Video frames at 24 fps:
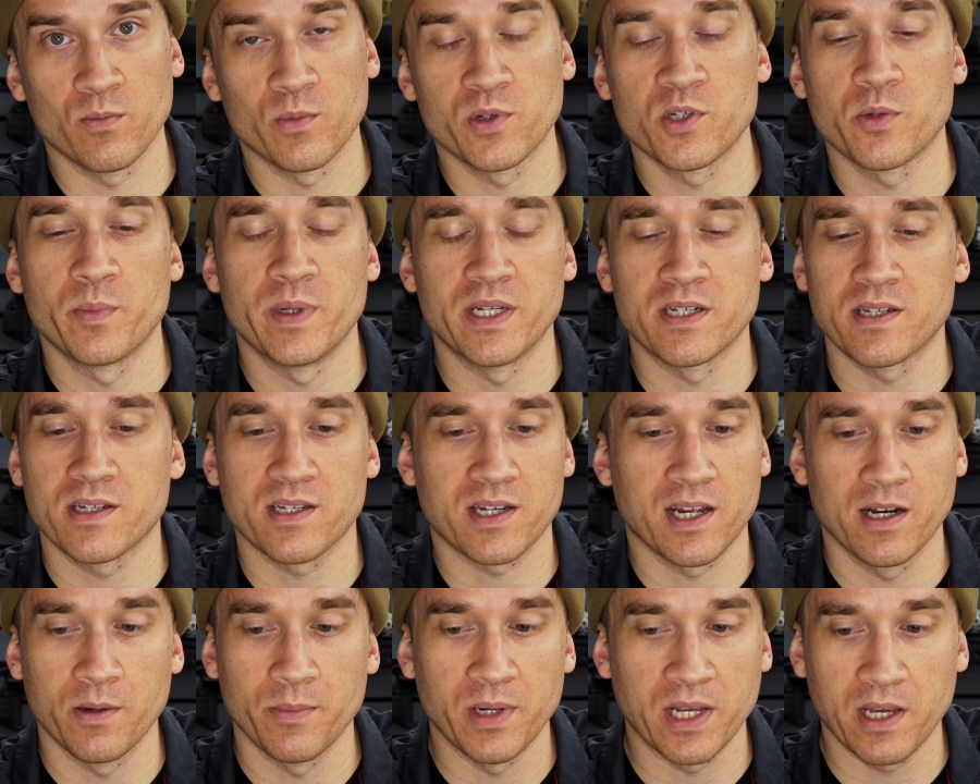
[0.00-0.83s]
which means it's
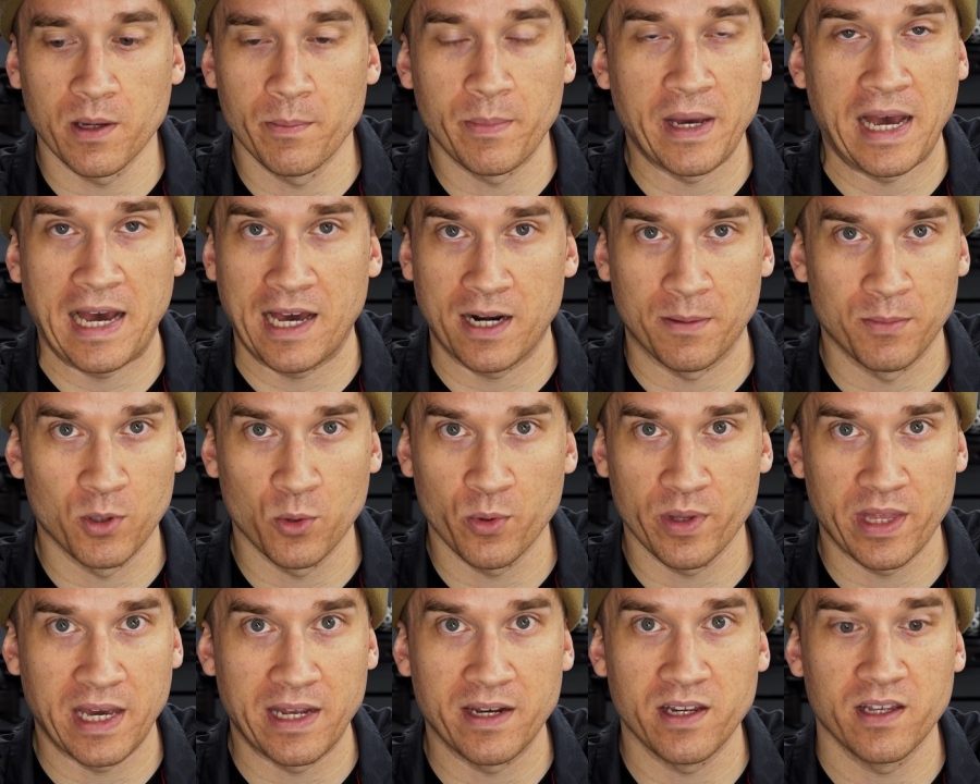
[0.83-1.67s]
going to be compatible
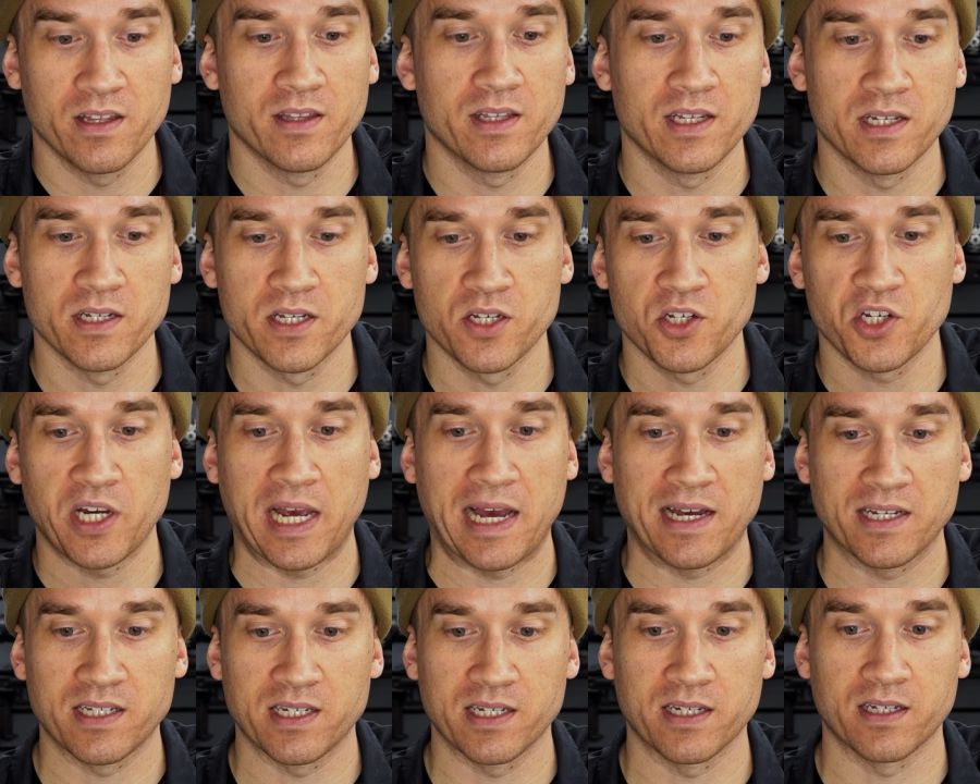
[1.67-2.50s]
with any of these
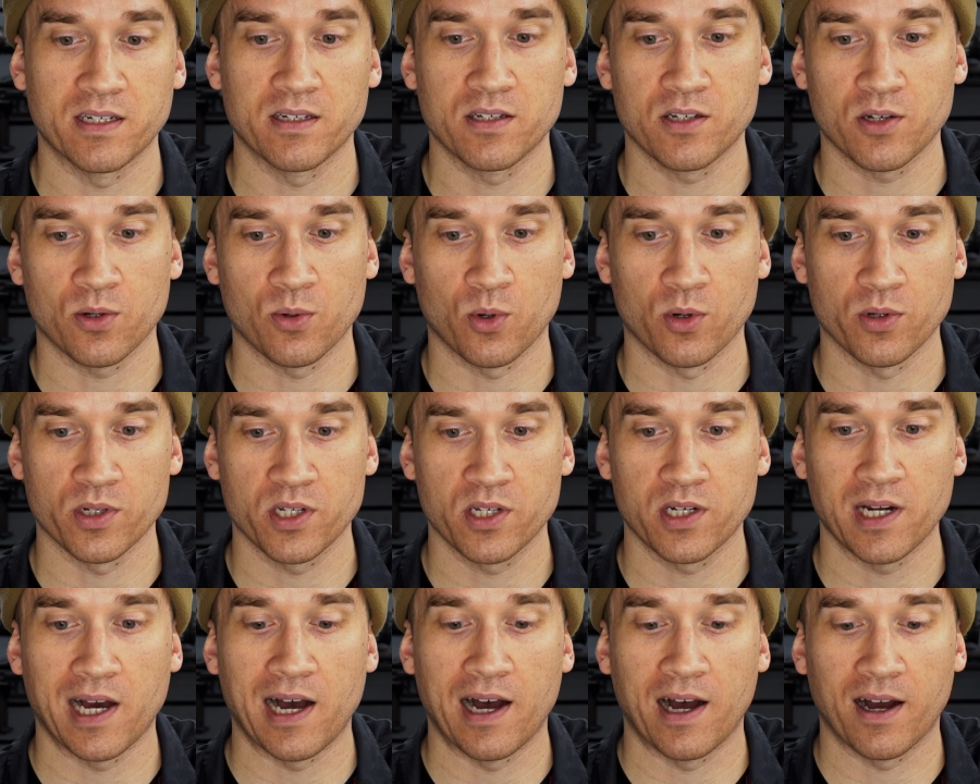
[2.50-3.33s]
chassis or
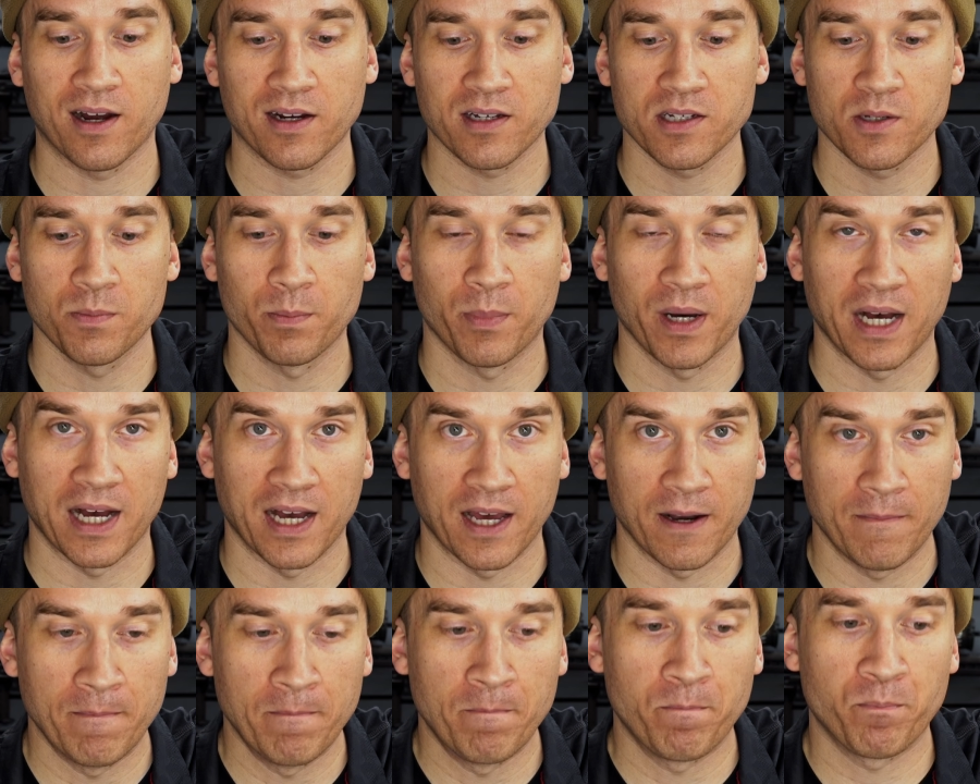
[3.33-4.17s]
stocks,
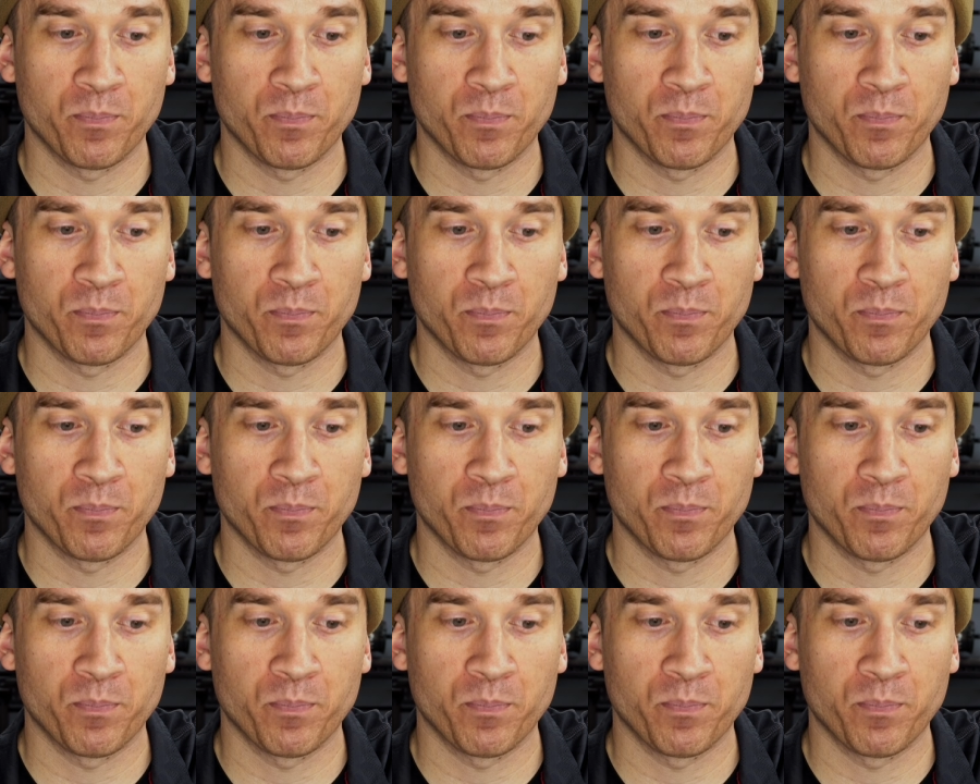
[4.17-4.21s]
but